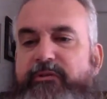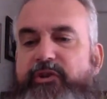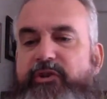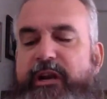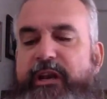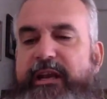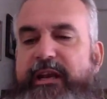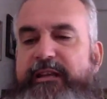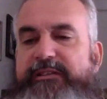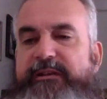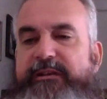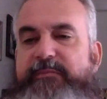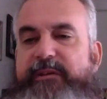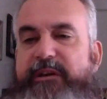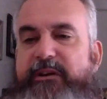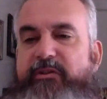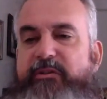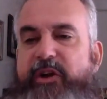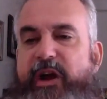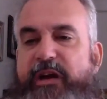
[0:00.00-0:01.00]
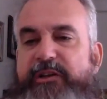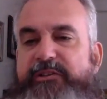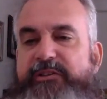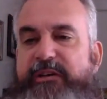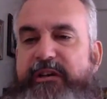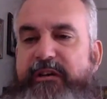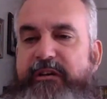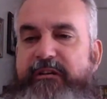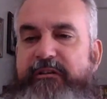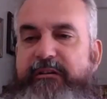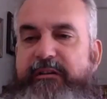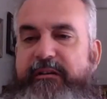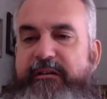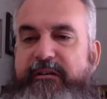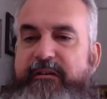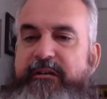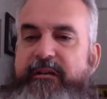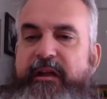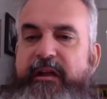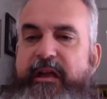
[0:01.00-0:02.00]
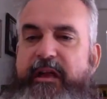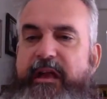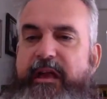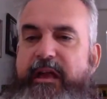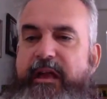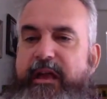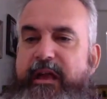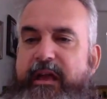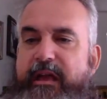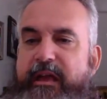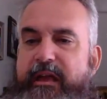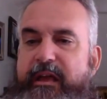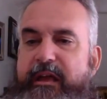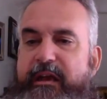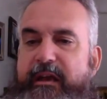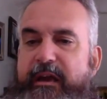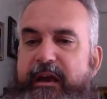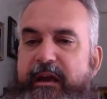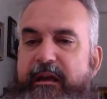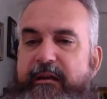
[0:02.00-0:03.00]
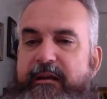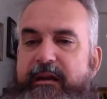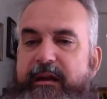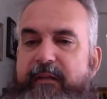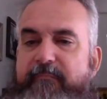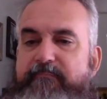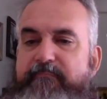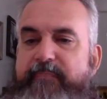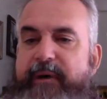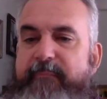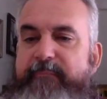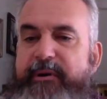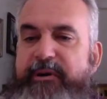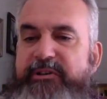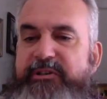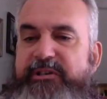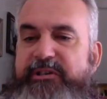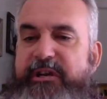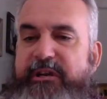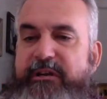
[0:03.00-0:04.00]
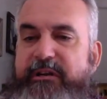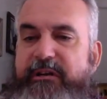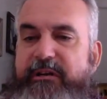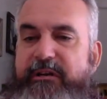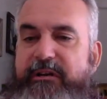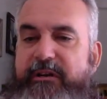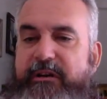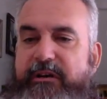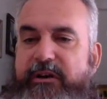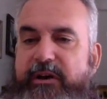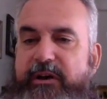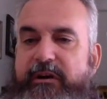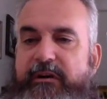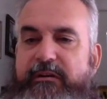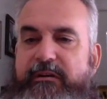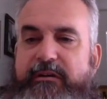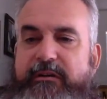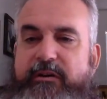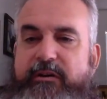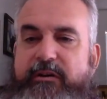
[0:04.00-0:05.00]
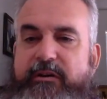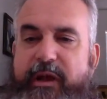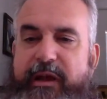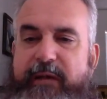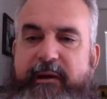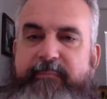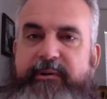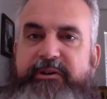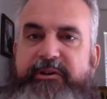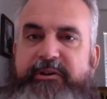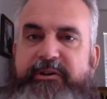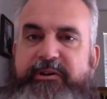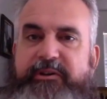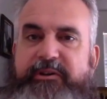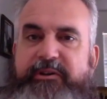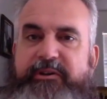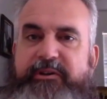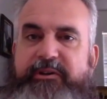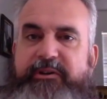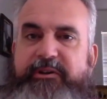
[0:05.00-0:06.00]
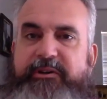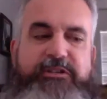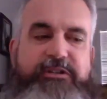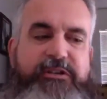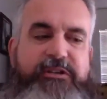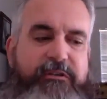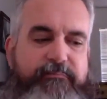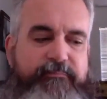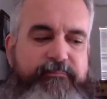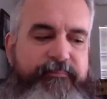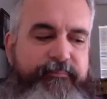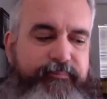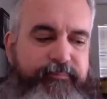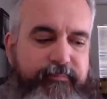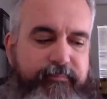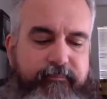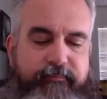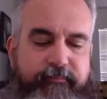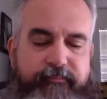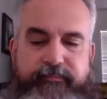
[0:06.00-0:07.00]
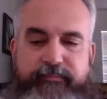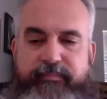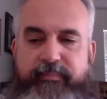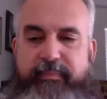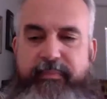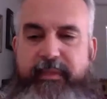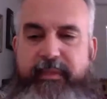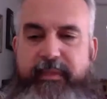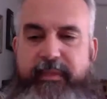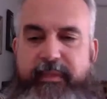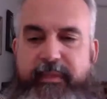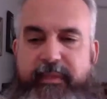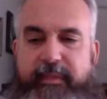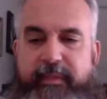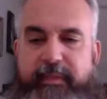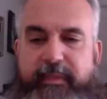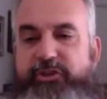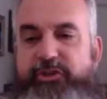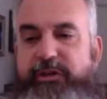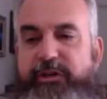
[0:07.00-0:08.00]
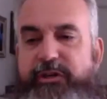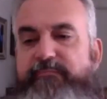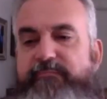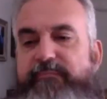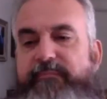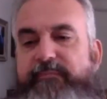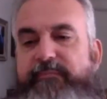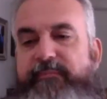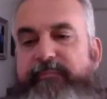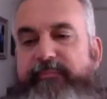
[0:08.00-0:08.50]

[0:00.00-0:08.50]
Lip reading: trying to get something across in a bumper sticker, quick bumper sticker message. But it's true.